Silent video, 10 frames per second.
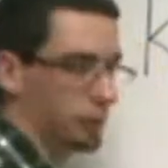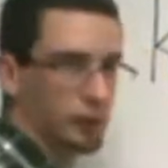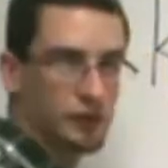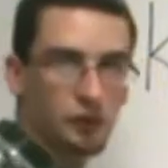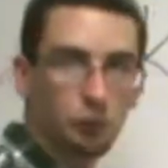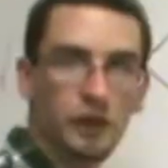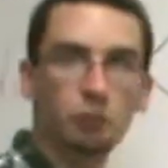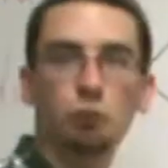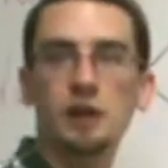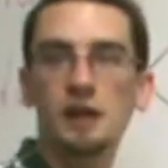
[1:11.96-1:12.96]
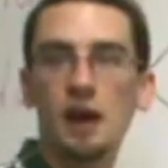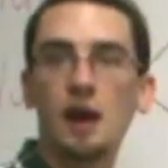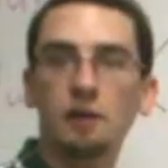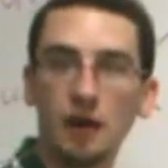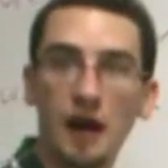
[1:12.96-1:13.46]
assuming we
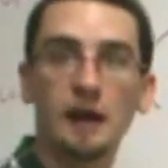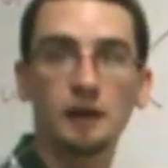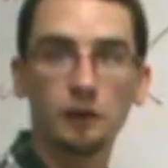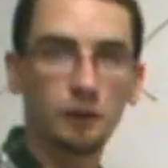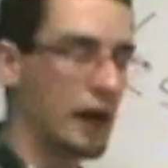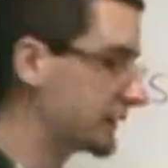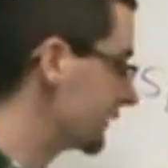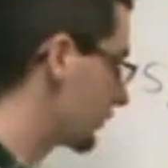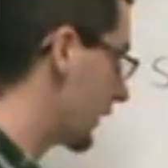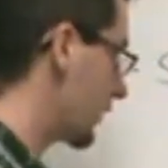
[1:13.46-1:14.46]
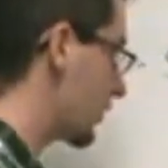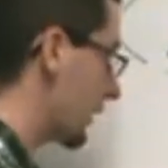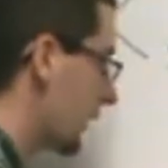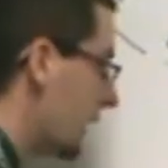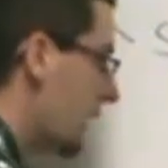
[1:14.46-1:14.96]
have a high enough
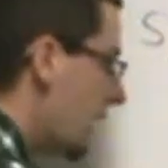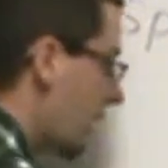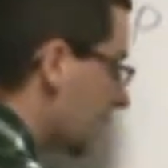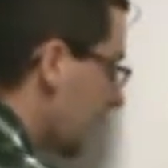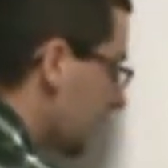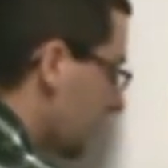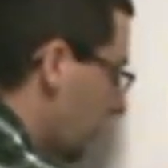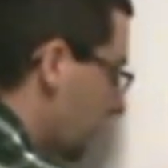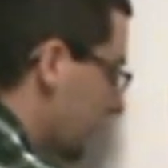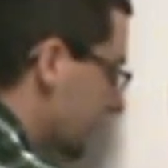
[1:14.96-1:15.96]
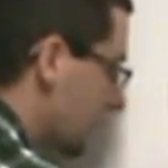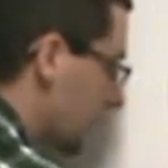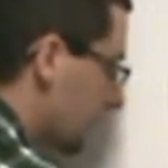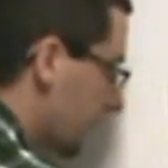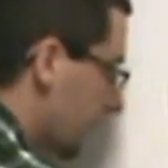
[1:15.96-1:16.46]
concentration. And then there will be
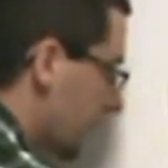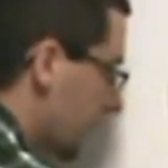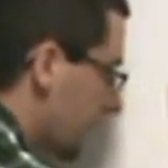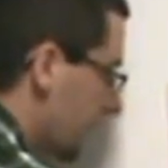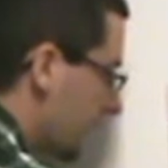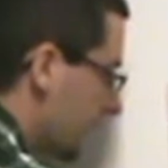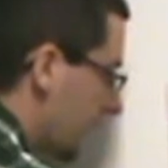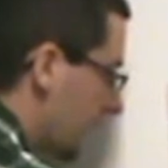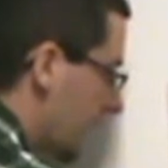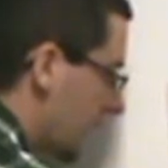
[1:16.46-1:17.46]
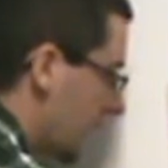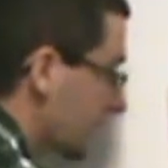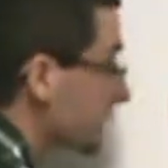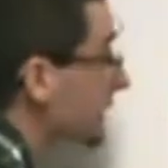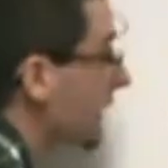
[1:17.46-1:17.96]
silver
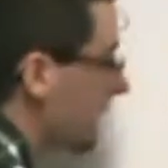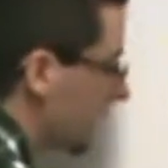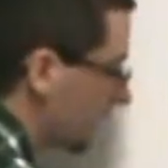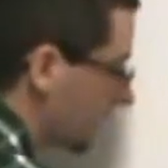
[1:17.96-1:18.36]
cations and